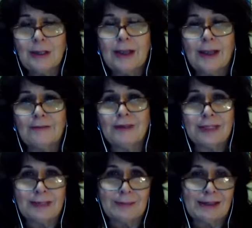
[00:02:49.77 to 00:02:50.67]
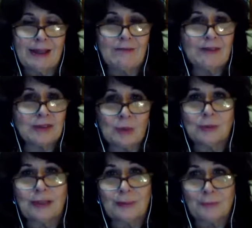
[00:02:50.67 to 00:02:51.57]
everything in my life has
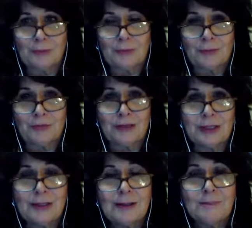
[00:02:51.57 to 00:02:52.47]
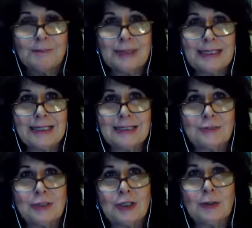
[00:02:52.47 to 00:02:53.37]
only improved because
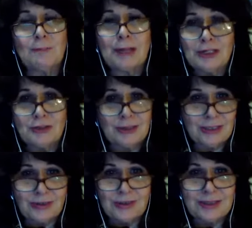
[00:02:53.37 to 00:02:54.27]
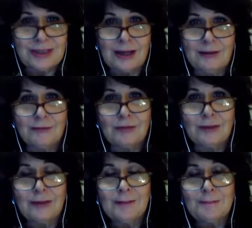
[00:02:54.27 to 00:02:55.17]
when you're measuring yourself
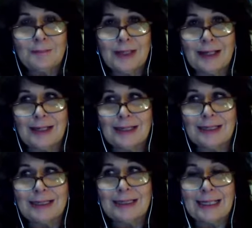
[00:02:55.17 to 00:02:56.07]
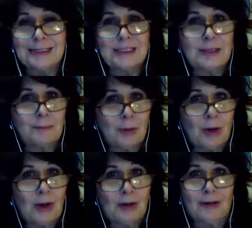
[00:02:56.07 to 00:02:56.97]
uh, against a
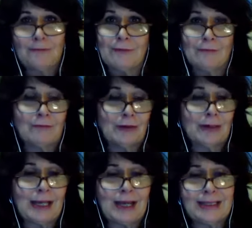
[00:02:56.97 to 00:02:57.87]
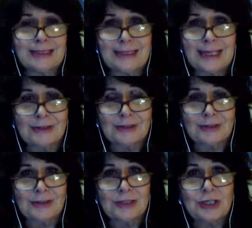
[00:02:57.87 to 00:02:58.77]
bar of very high
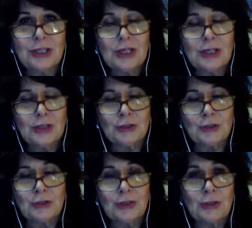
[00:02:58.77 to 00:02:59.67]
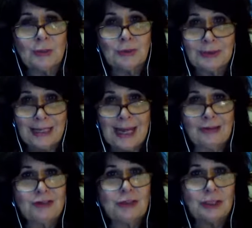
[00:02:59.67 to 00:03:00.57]
standards, you're you will
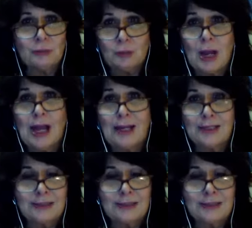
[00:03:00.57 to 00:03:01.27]
naturally rise,